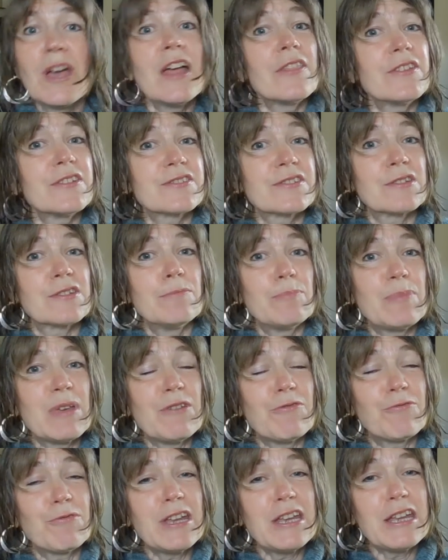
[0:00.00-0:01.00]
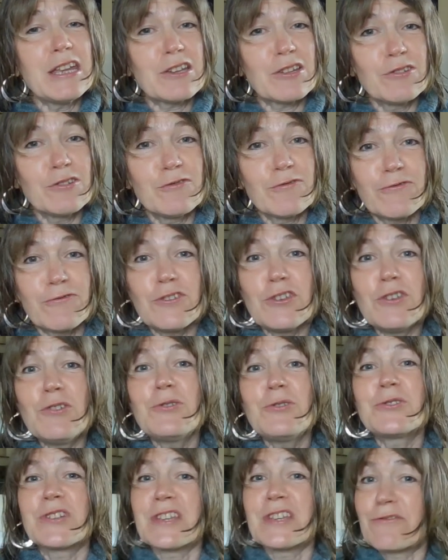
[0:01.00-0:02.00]
this can be a really
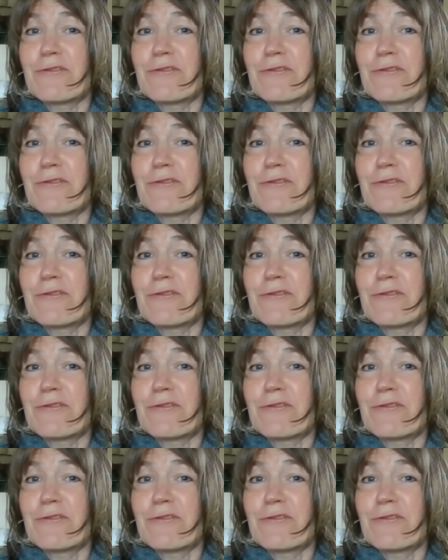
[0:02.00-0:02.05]
confusing,